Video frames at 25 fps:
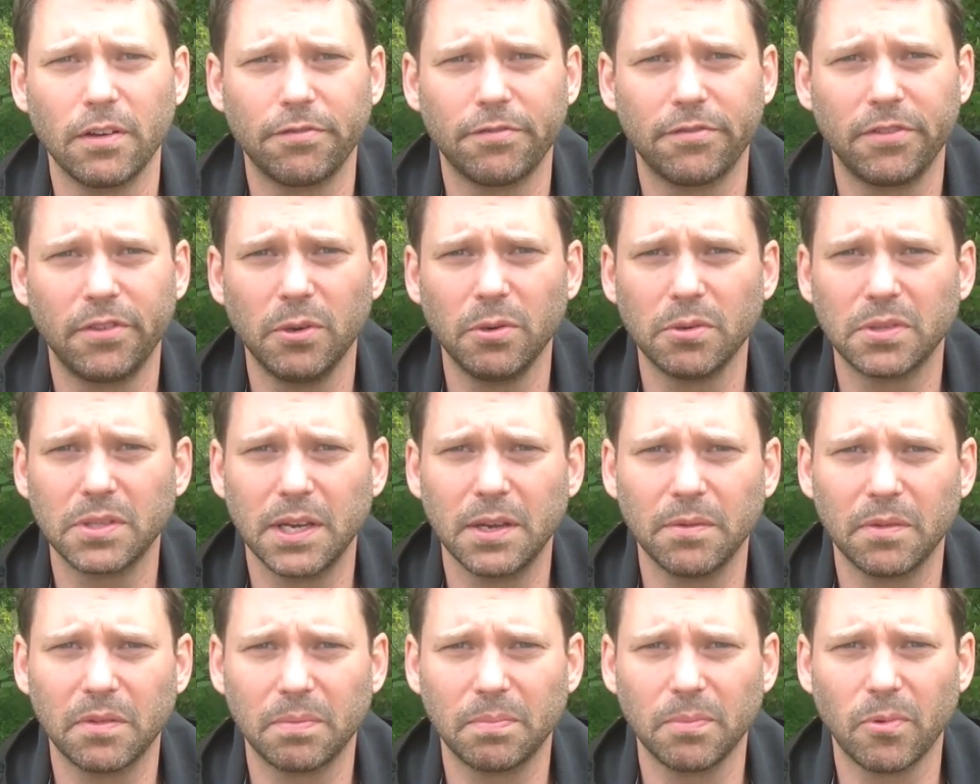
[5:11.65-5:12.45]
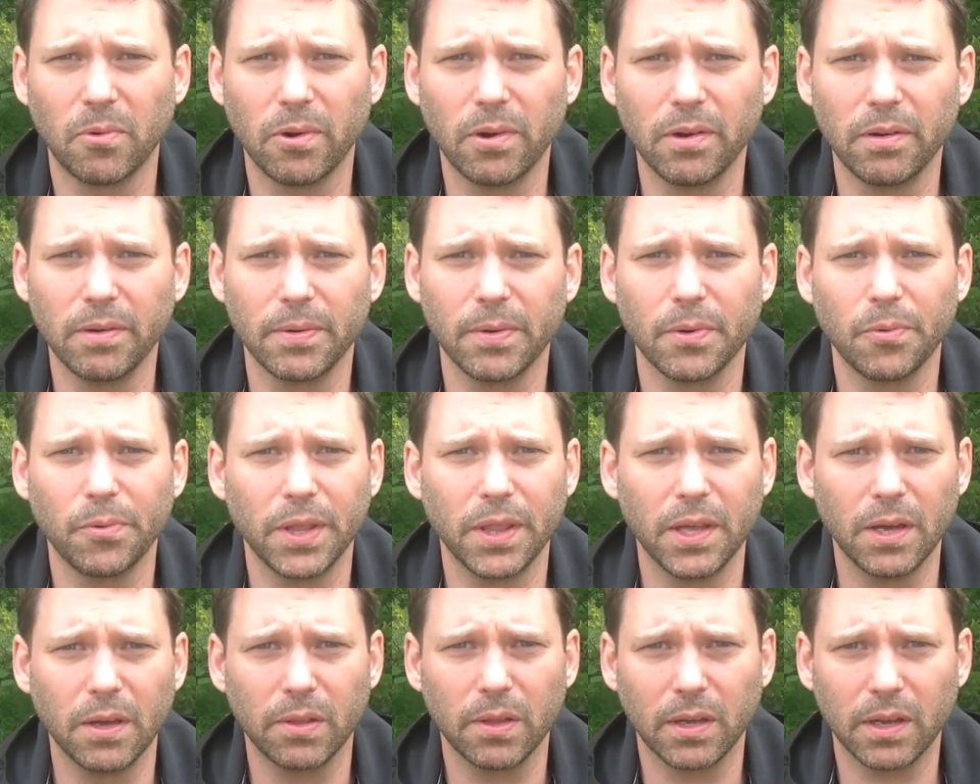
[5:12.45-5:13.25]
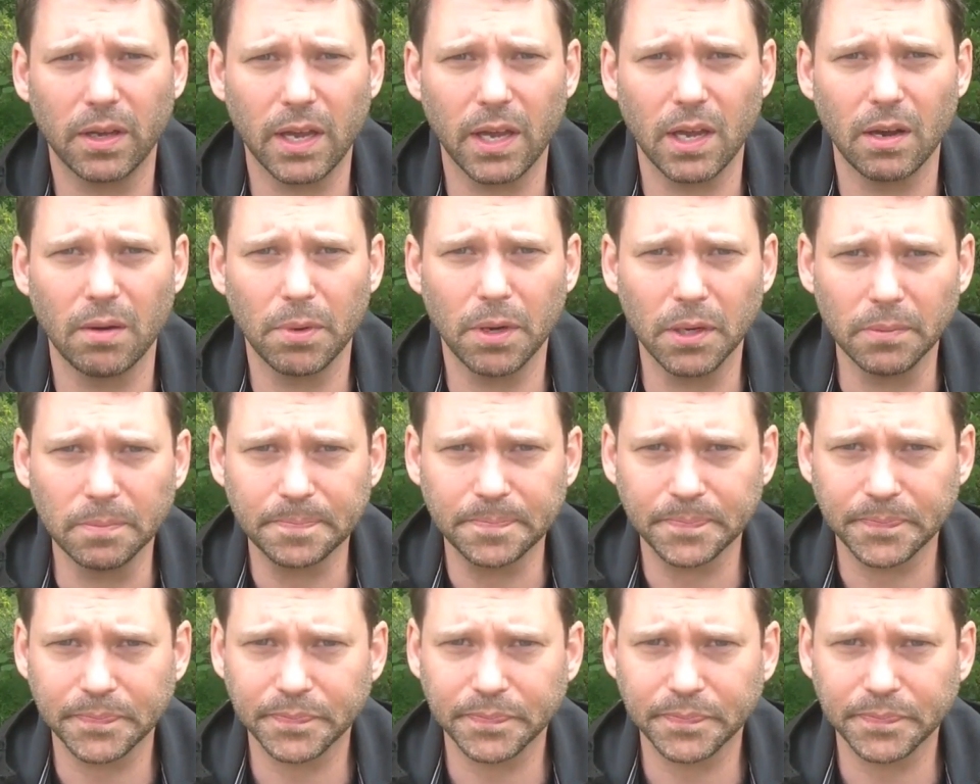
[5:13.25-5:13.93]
few times more without the camera,